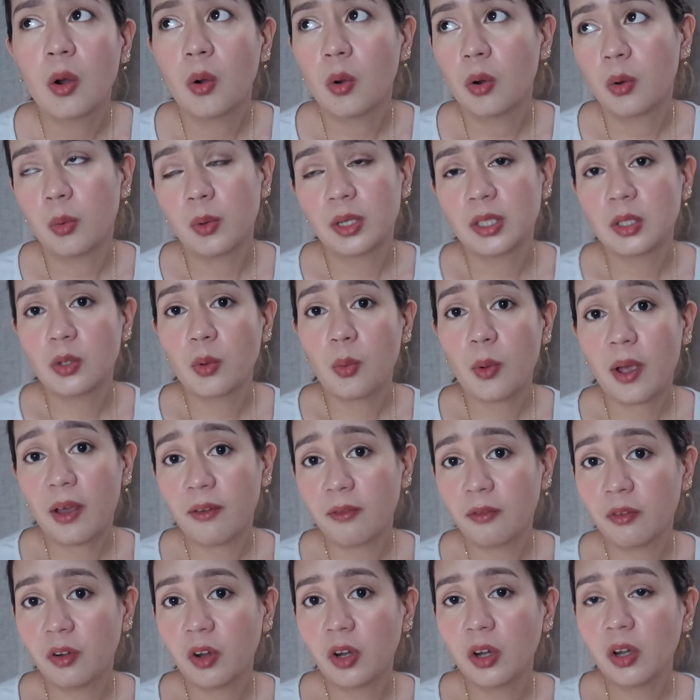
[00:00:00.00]
or
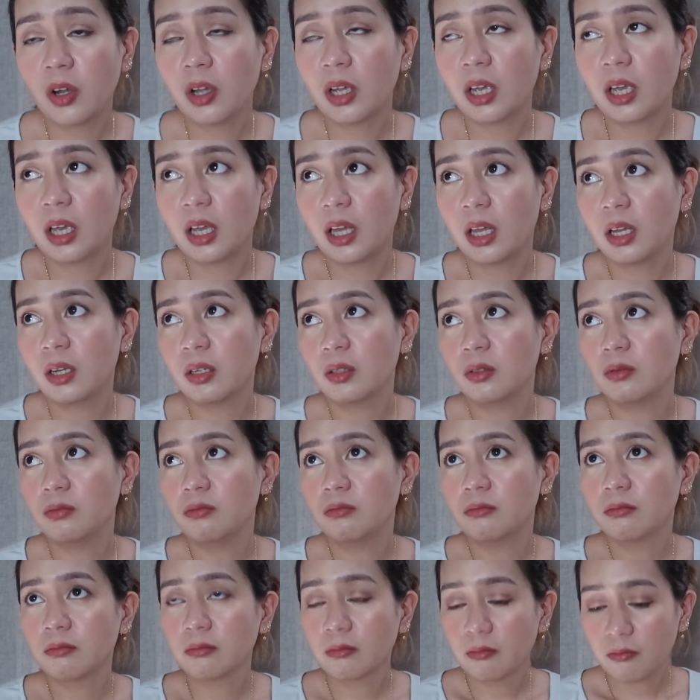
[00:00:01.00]
whatsoever, and
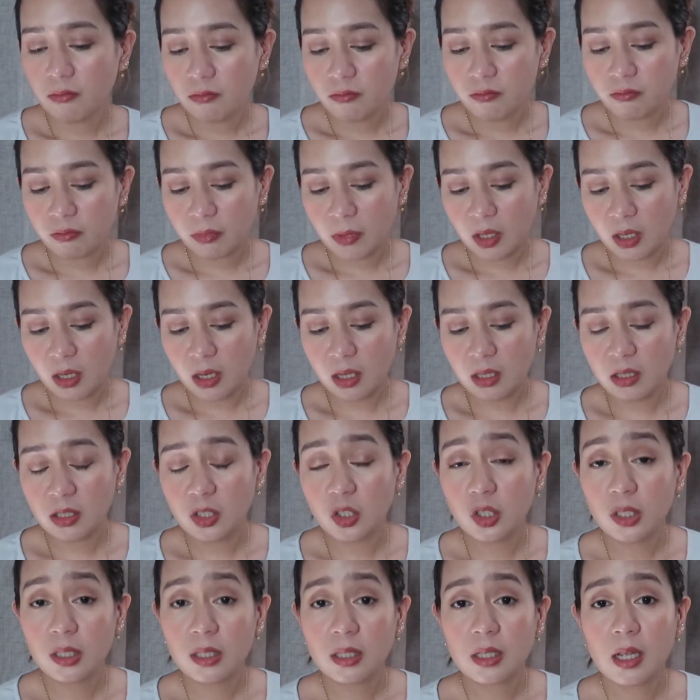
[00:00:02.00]
it
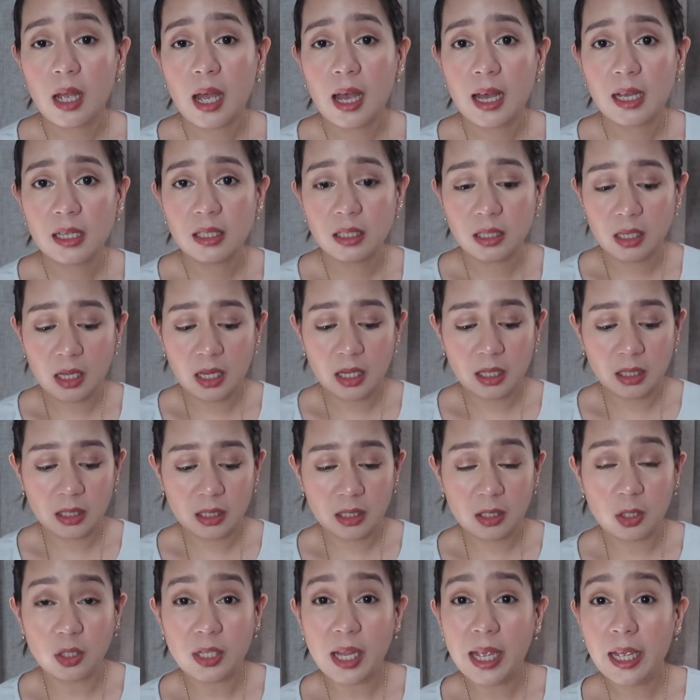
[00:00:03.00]
just has
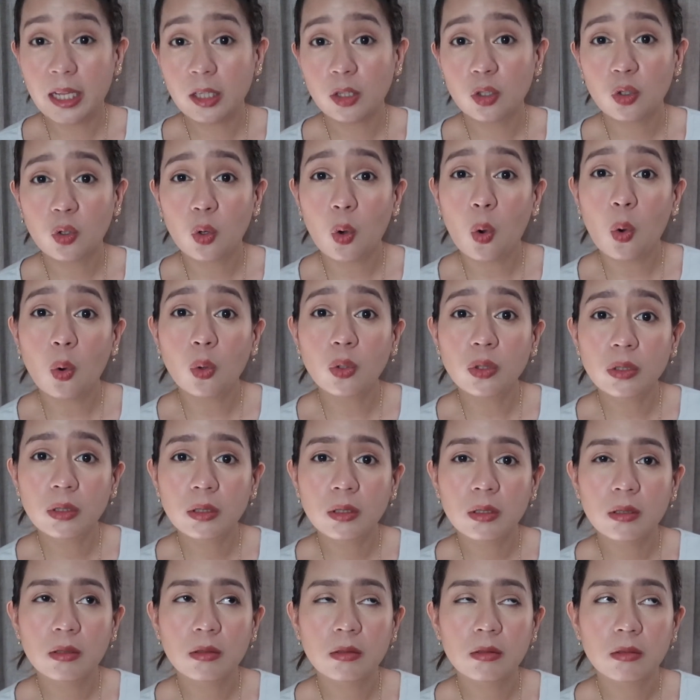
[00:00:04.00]
its date code.
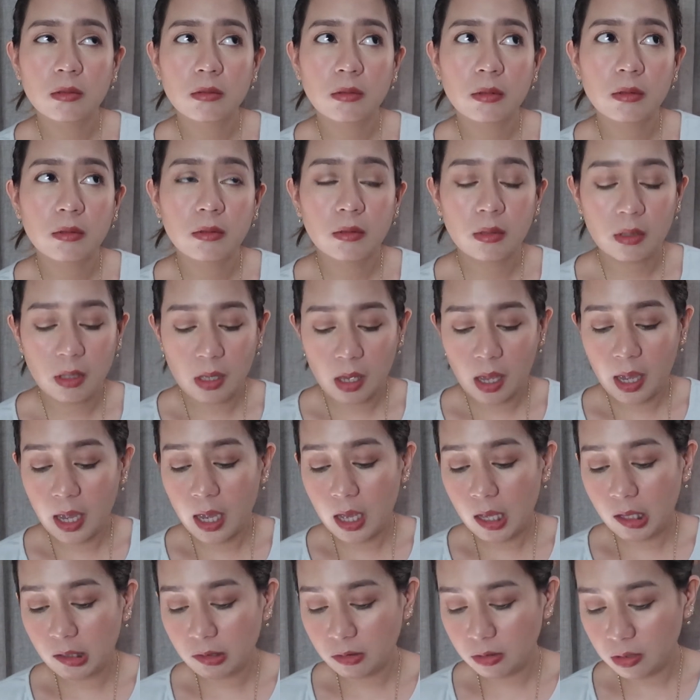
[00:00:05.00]

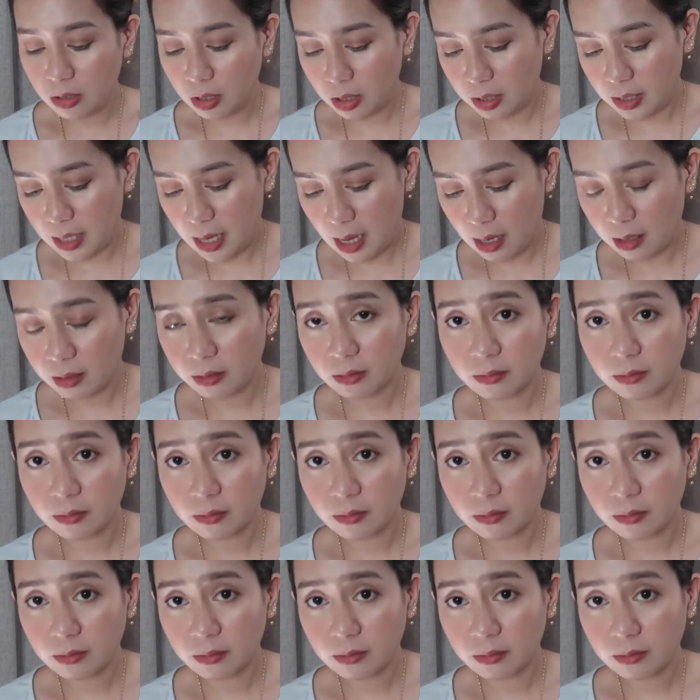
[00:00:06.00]
And yeah,